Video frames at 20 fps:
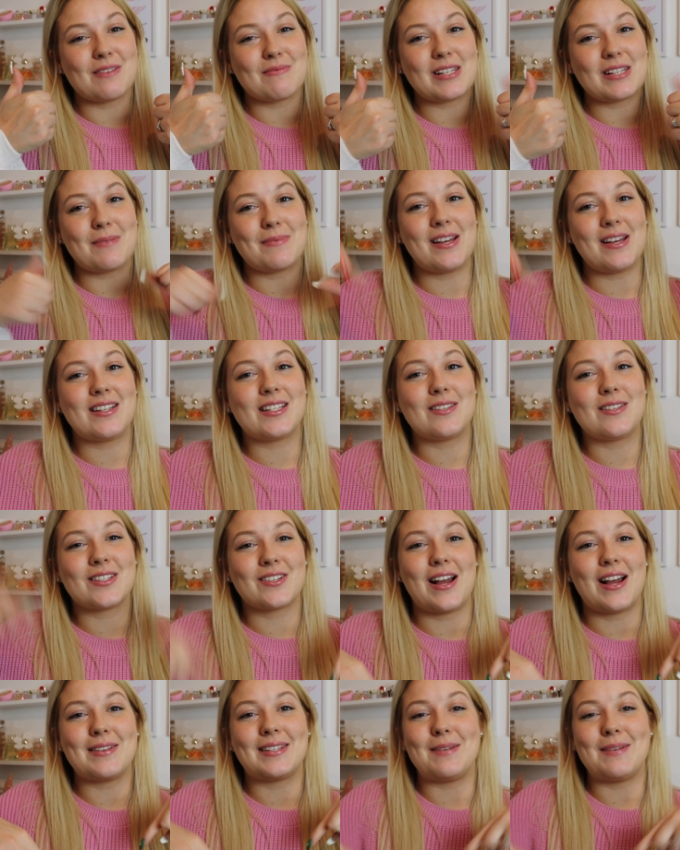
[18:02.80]
the thumbs up button,
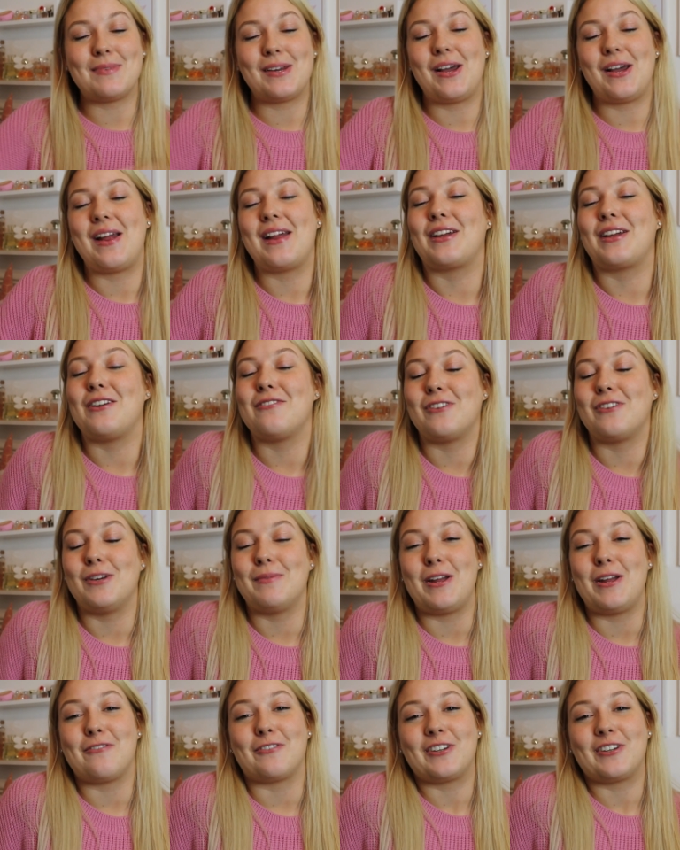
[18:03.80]
subscribe down below, and go
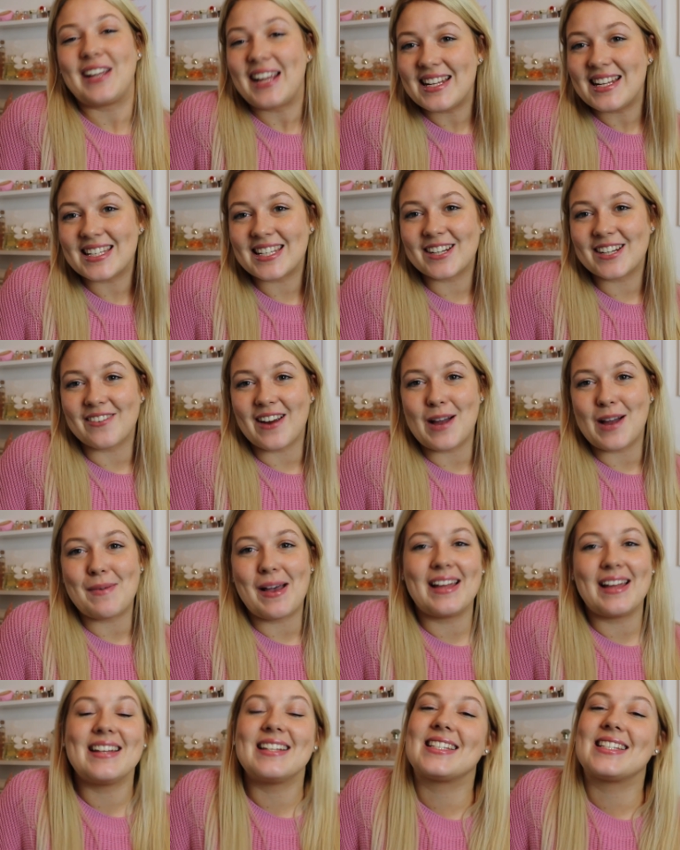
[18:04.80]
follow me over on Instagram
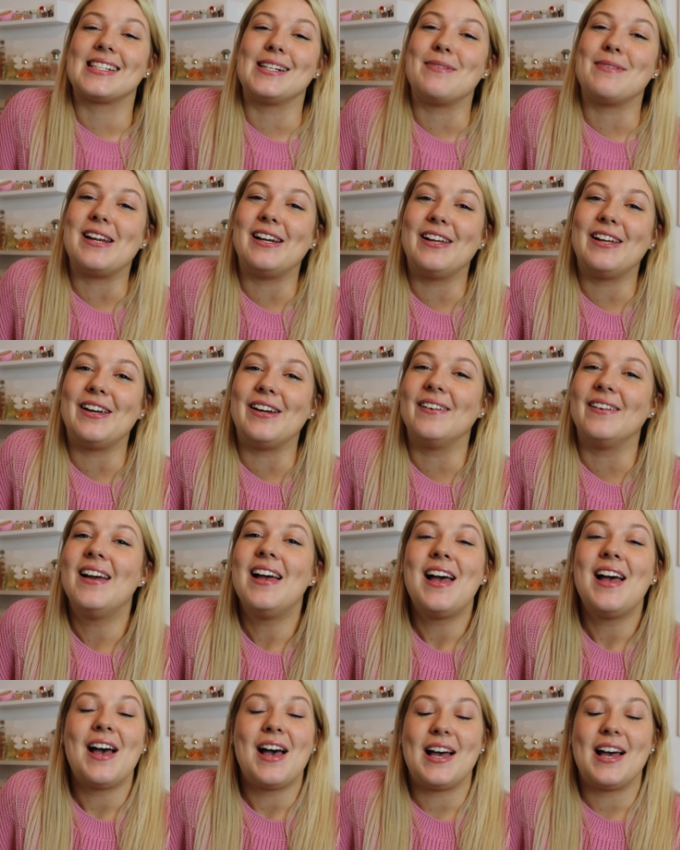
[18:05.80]
at It's Sammy Lou,
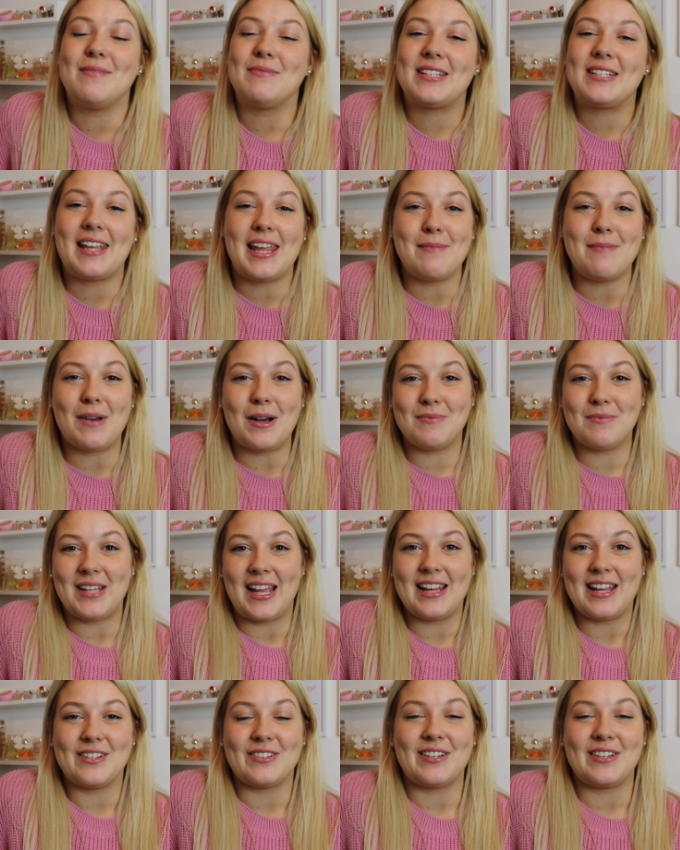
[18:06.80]
to keep
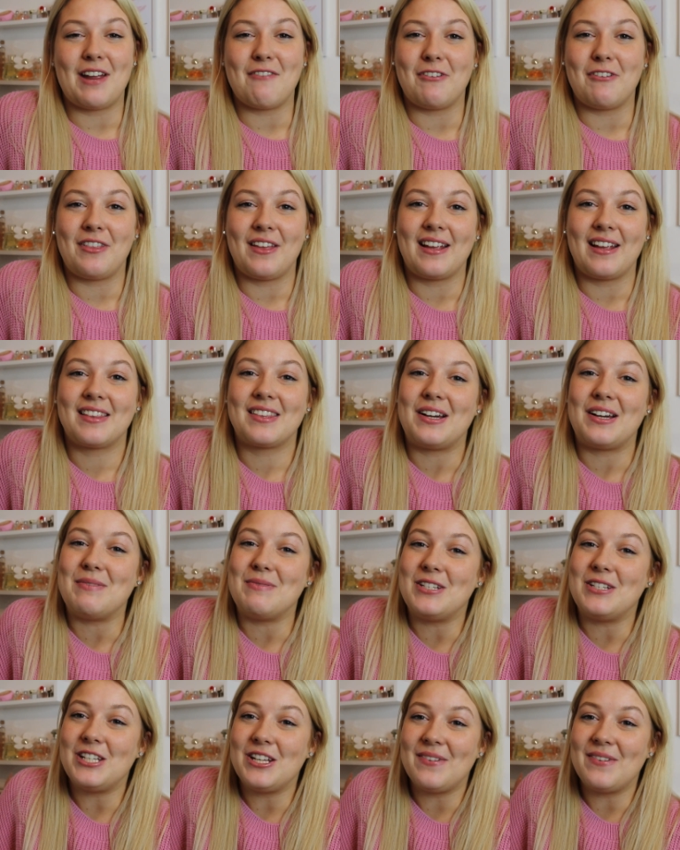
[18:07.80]
updated on everything that
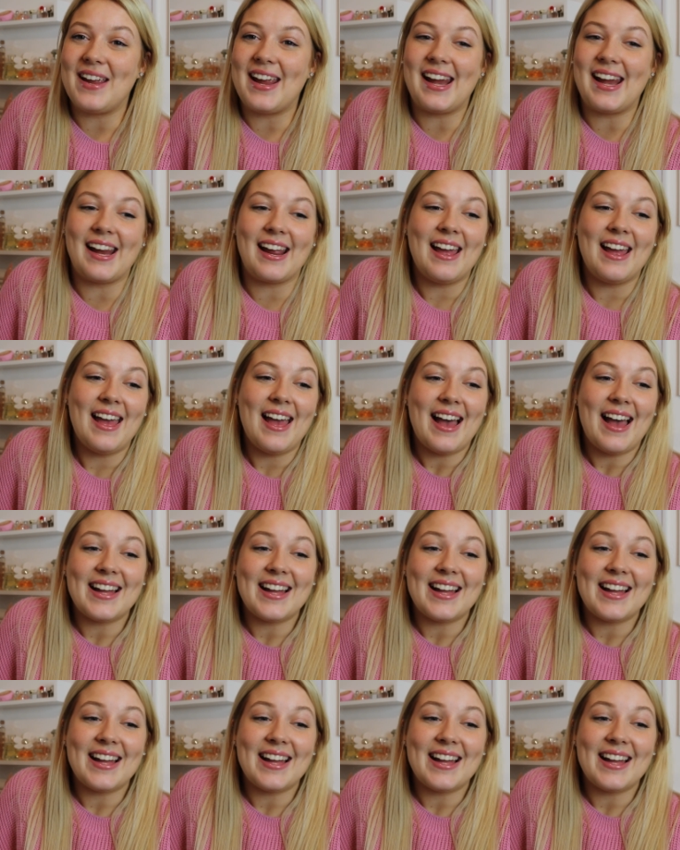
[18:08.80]
I'm doing.